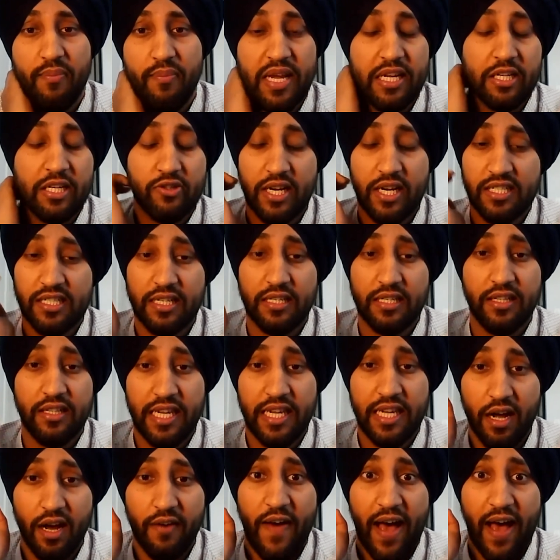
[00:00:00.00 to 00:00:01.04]
Interestingly
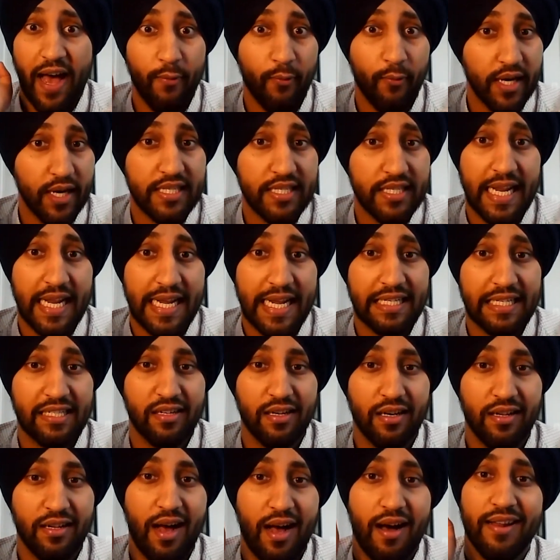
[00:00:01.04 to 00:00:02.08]
enough, I was an
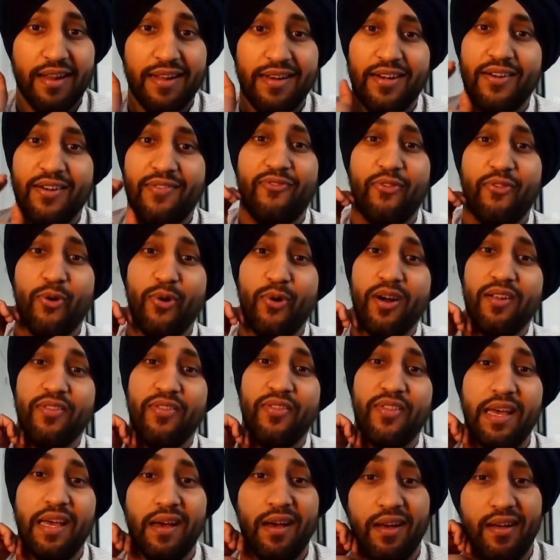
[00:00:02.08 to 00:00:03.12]
internal auditor for
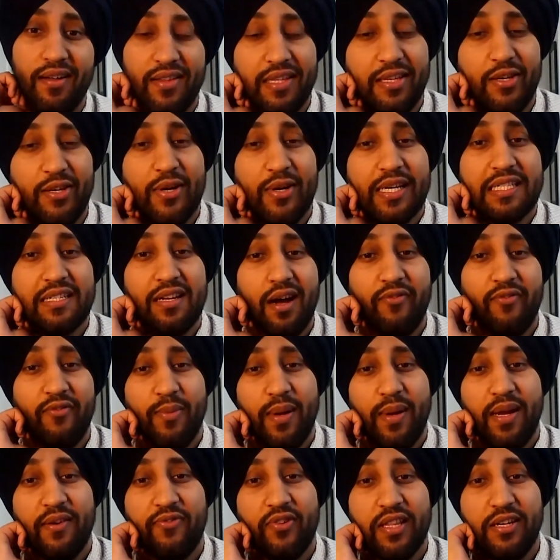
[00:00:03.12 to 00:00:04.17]
the US
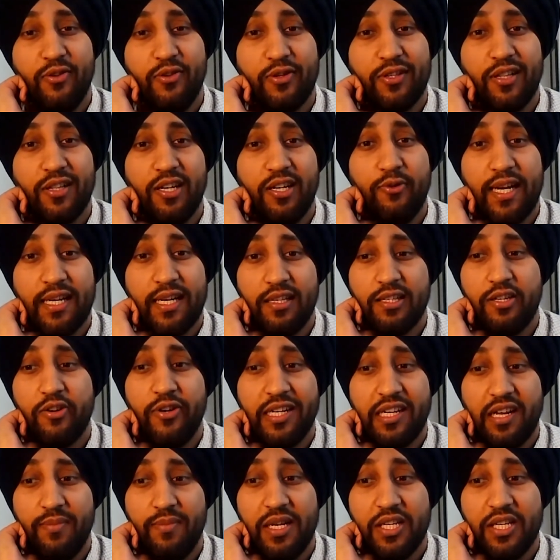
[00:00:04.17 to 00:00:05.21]
government for the Nuclear
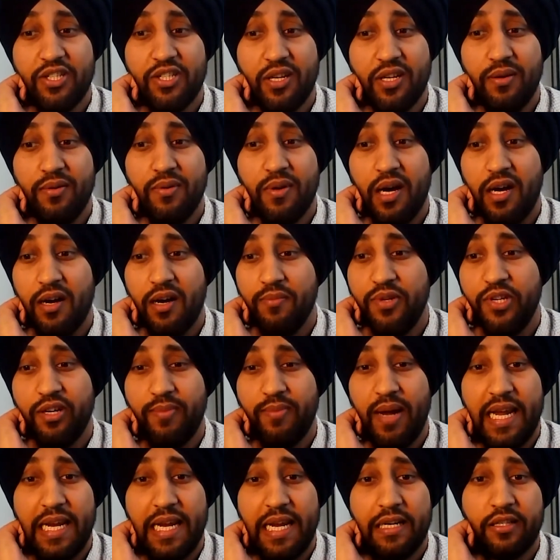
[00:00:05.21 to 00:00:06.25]
Regulatory Commission during
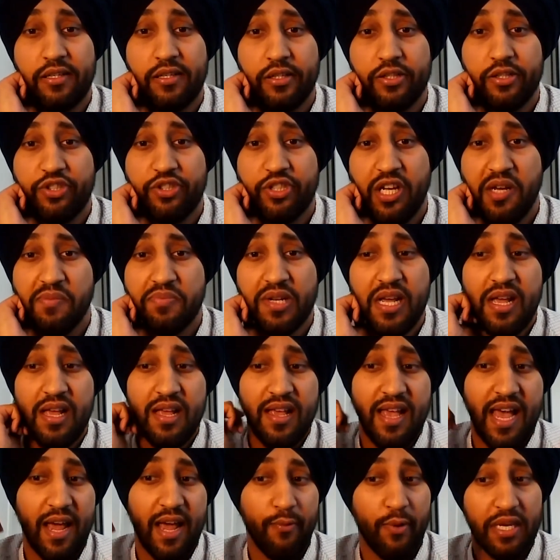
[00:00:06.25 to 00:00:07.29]
my internship.
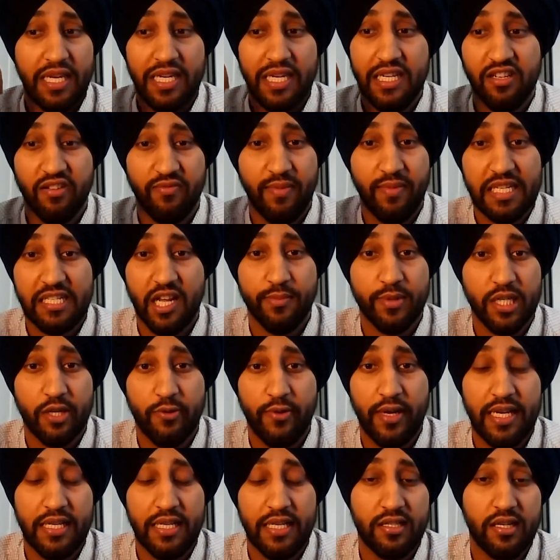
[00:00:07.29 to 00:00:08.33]
And what each of my
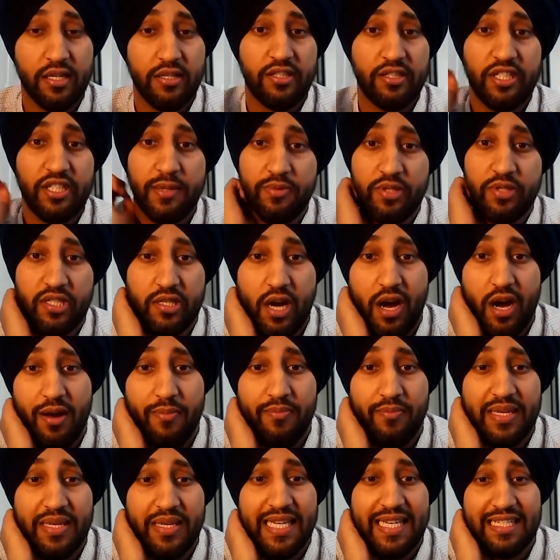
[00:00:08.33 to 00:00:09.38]
subsequent internships taught
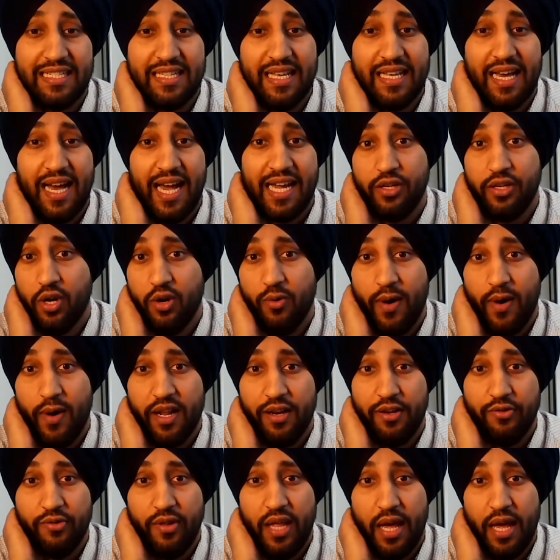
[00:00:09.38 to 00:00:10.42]
me is that I don't want to
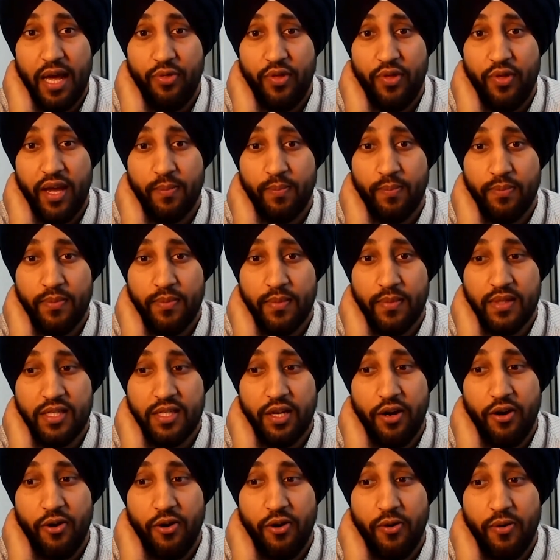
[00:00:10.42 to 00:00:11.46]
do that thing.
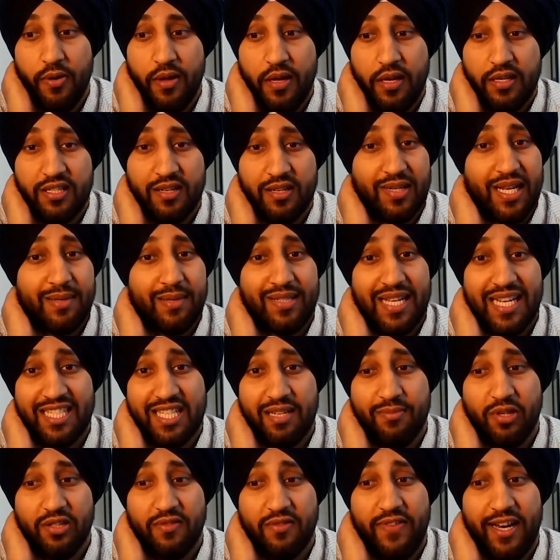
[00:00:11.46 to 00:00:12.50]
So sometimes that's the
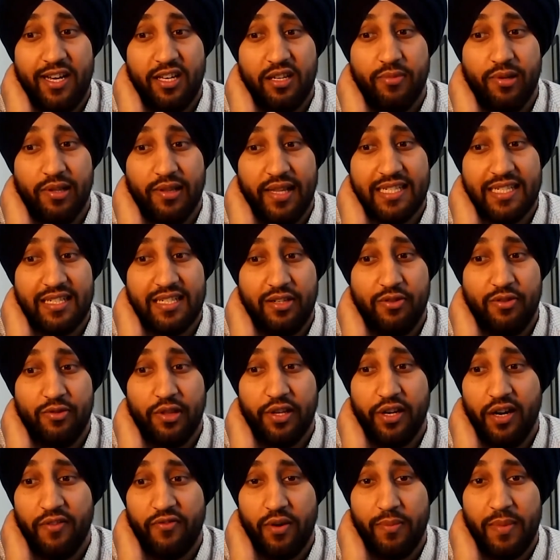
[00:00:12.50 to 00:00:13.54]
most valuable lesson you
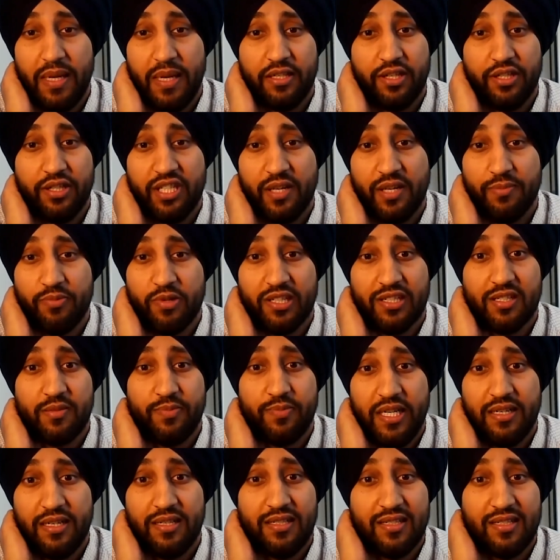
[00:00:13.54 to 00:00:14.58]
learn from internships
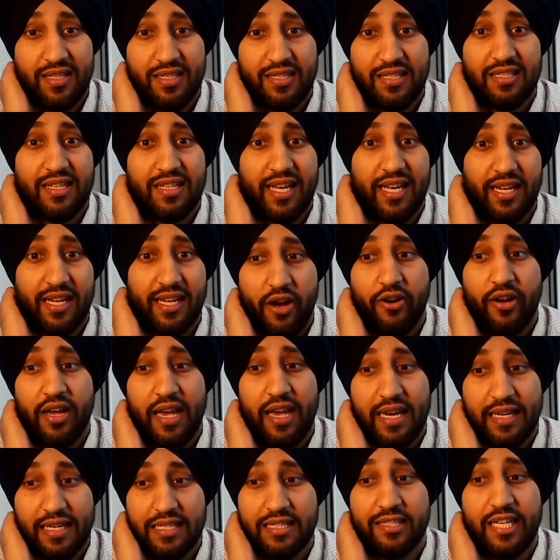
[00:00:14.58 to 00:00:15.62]
experiences is like, okay,
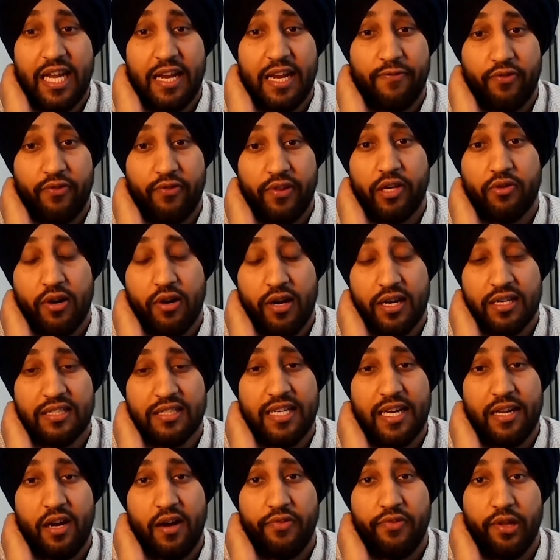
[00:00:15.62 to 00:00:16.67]
I can safely cross
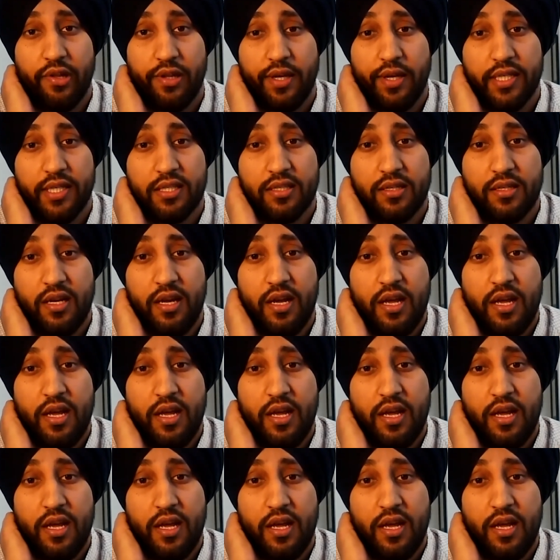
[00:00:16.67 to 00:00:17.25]
that off the list.